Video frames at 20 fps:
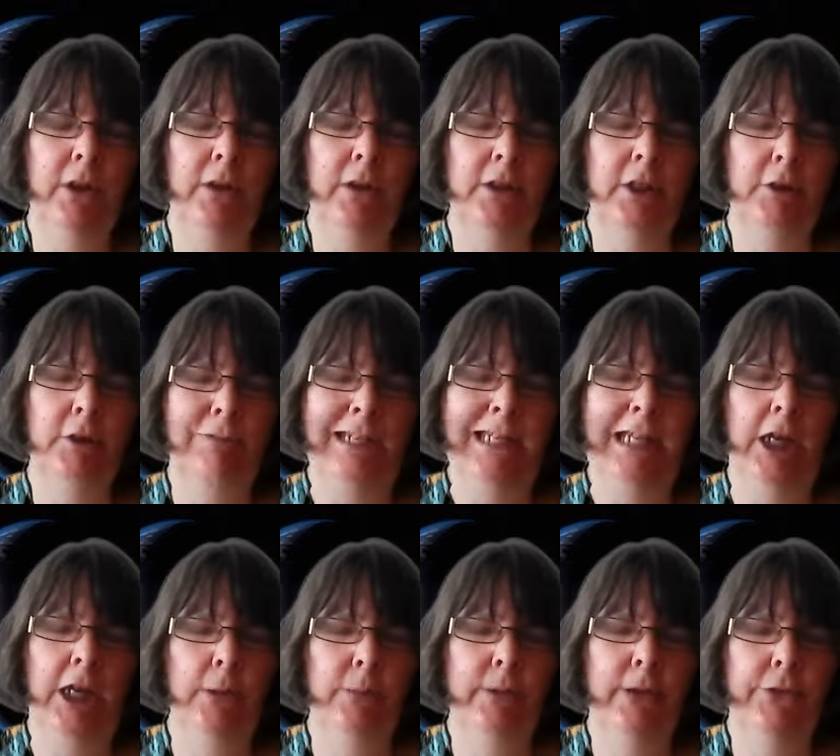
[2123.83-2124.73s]
And I really
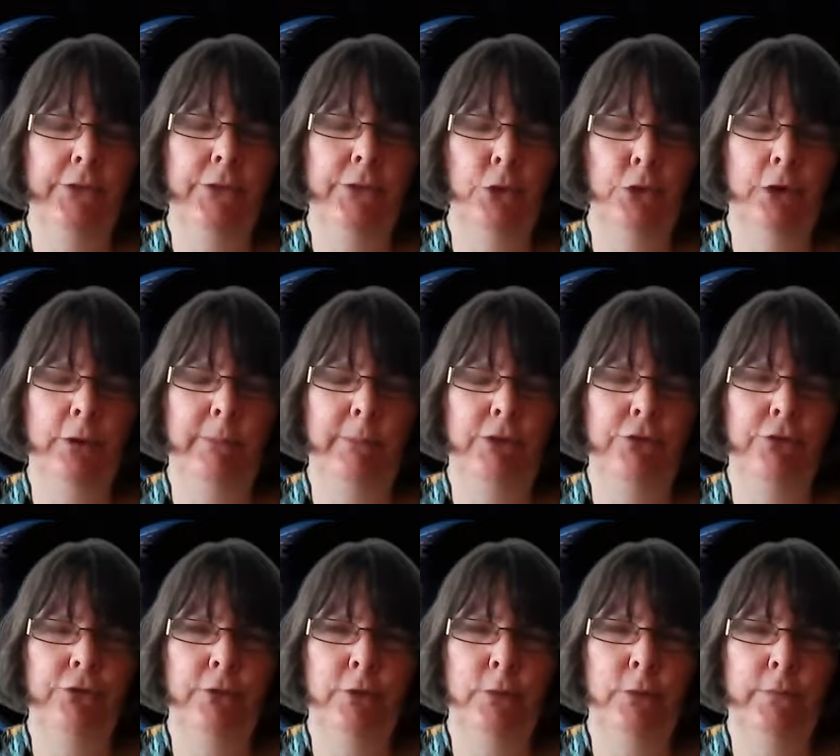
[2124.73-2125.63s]
hope that's not going to be
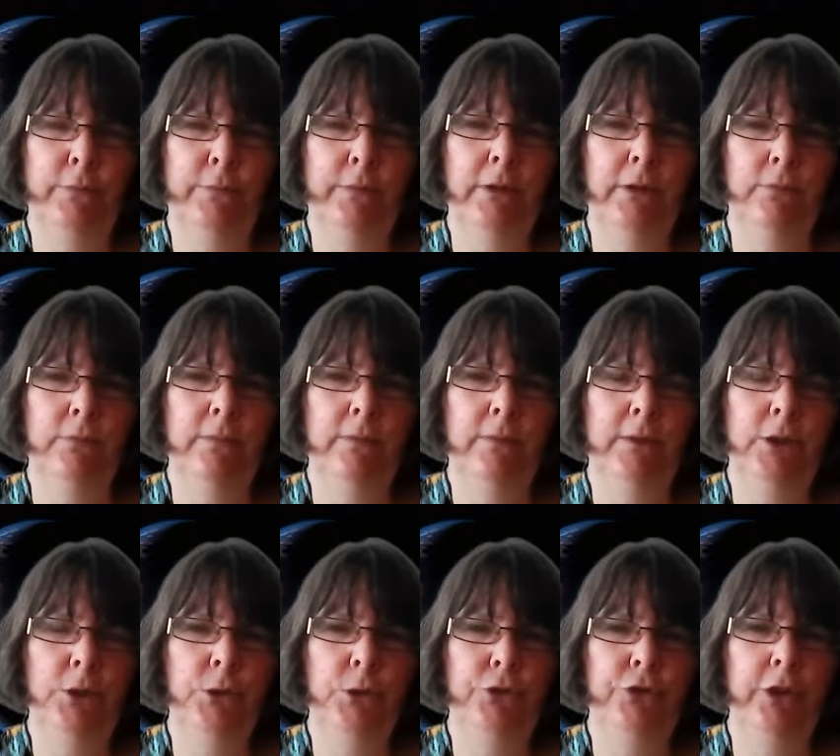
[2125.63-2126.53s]
true of
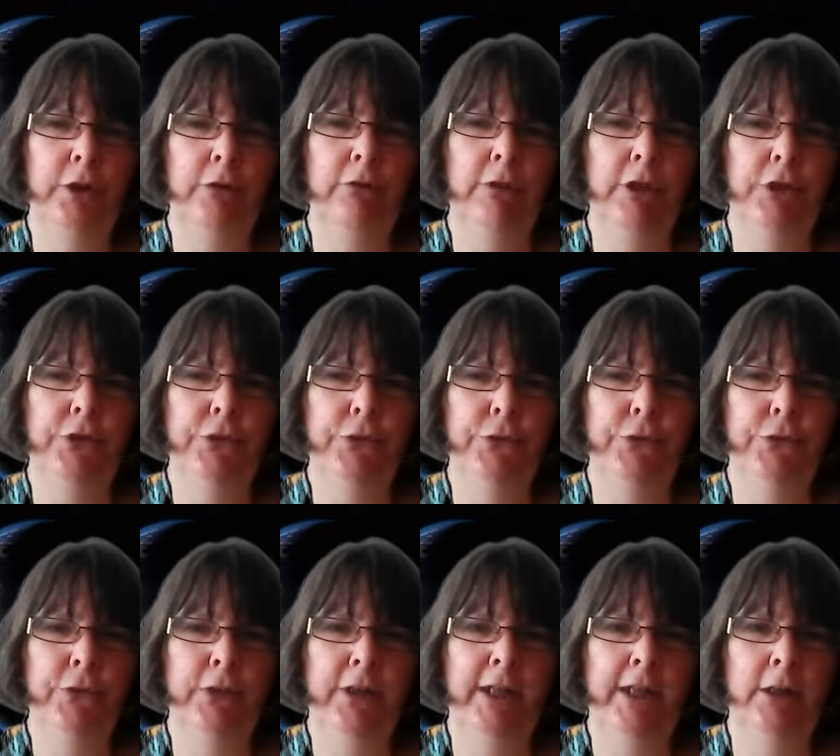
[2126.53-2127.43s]
your
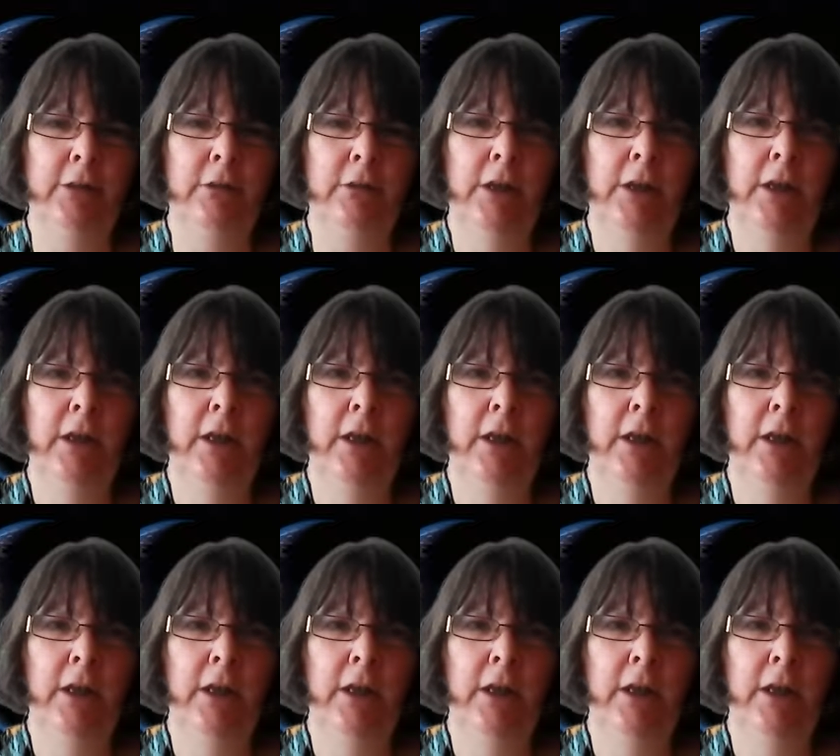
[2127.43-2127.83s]
generations now.